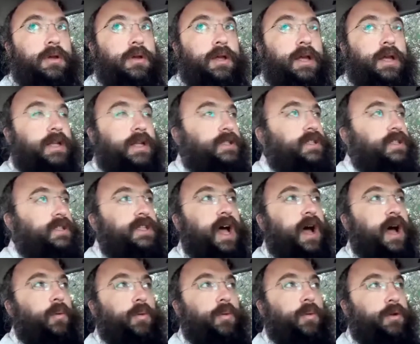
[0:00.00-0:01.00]
it's
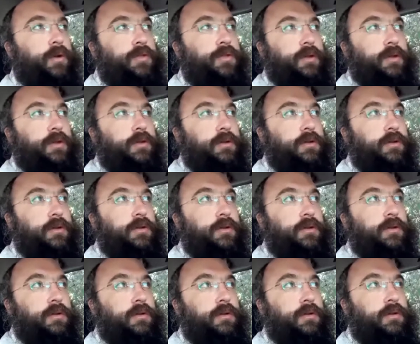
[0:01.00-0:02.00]
not worth it.
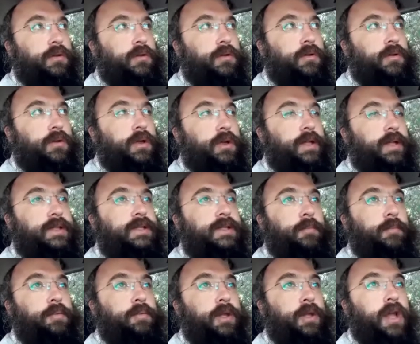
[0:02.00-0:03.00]
It's
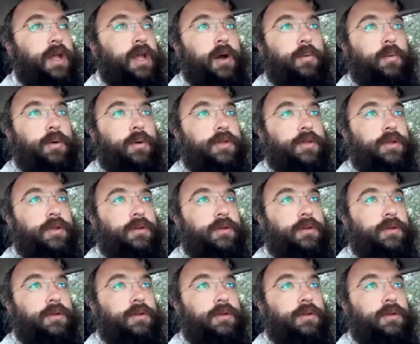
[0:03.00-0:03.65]
simply not worth it.